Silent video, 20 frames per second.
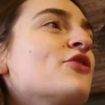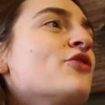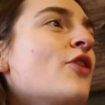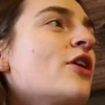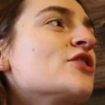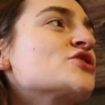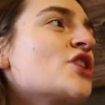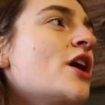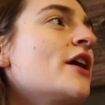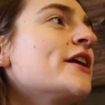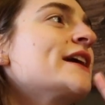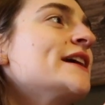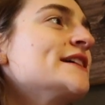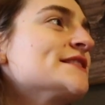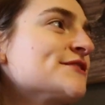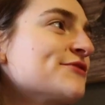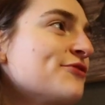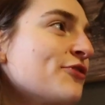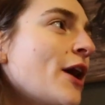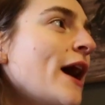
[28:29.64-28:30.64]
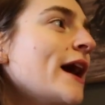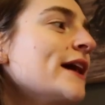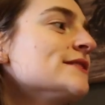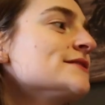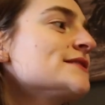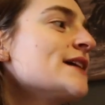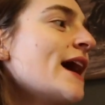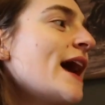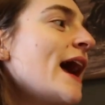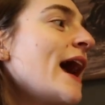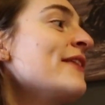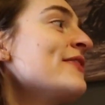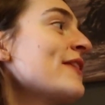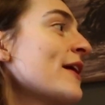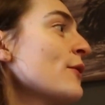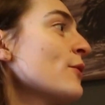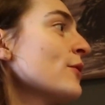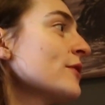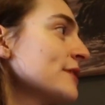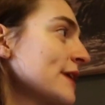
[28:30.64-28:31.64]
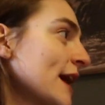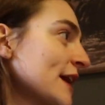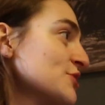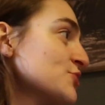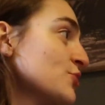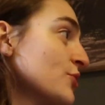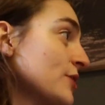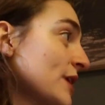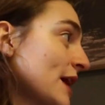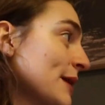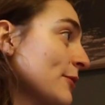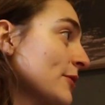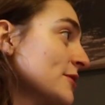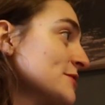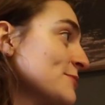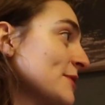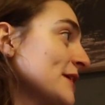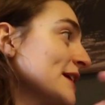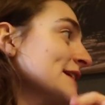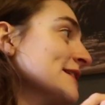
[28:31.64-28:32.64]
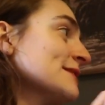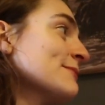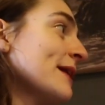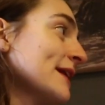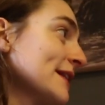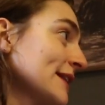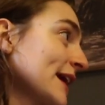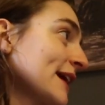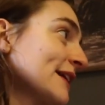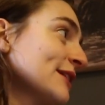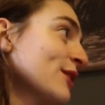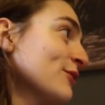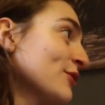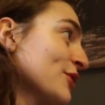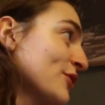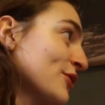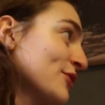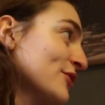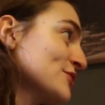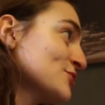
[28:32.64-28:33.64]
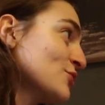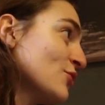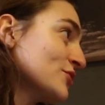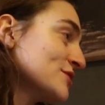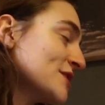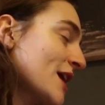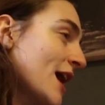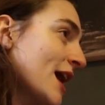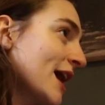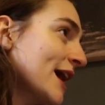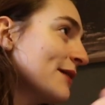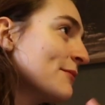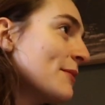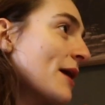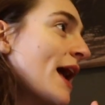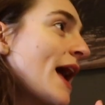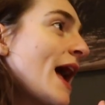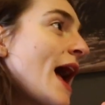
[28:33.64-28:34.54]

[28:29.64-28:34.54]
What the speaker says: crush on his friend, and they were next door neighbors, but he'd been like in love with her this whole time.